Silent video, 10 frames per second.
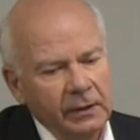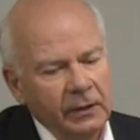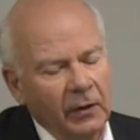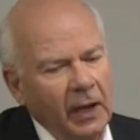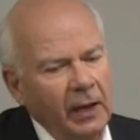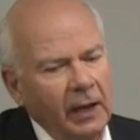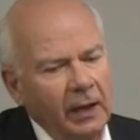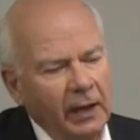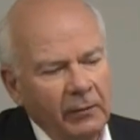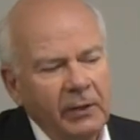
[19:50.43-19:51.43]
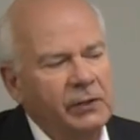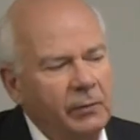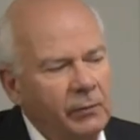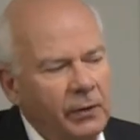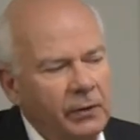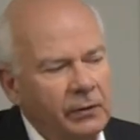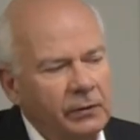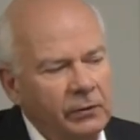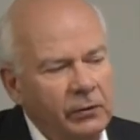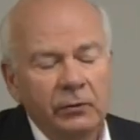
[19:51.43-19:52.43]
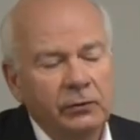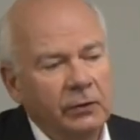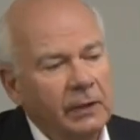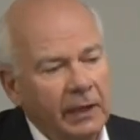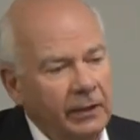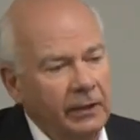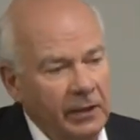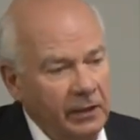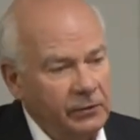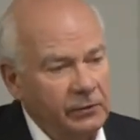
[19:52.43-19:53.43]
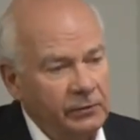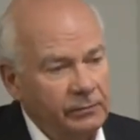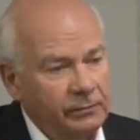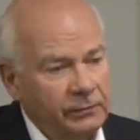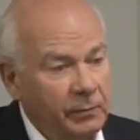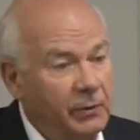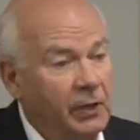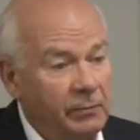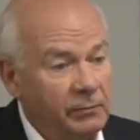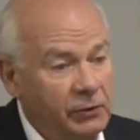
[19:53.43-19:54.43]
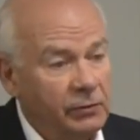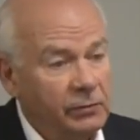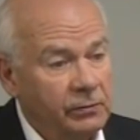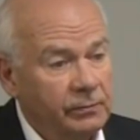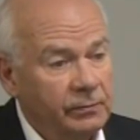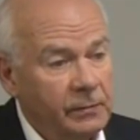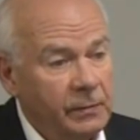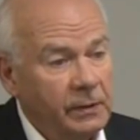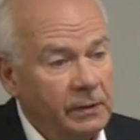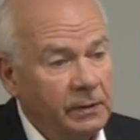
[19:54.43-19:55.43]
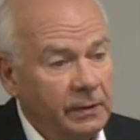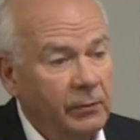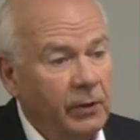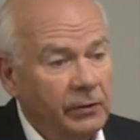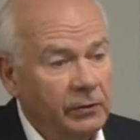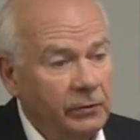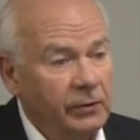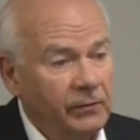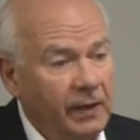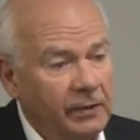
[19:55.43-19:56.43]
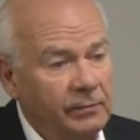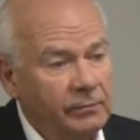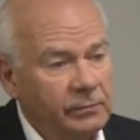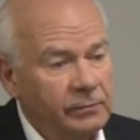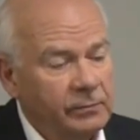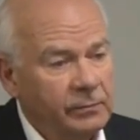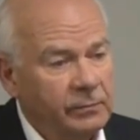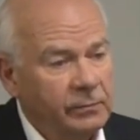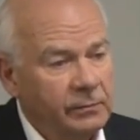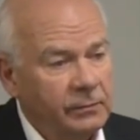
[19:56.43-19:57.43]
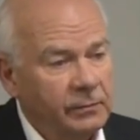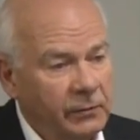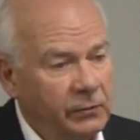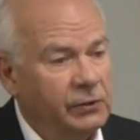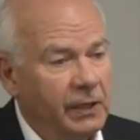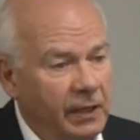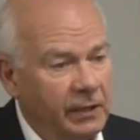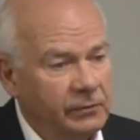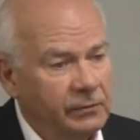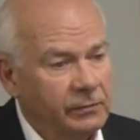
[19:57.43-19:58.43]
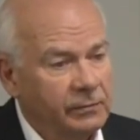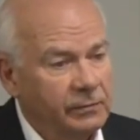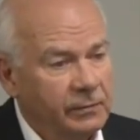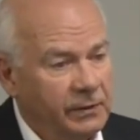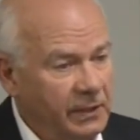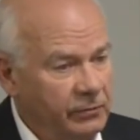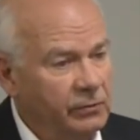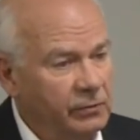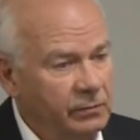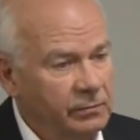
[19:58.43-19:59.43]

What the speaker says: You know, I read somewhere that you don't turn down any cases. Somebody comes to you, they want you to defend them, you say yes. Is that true?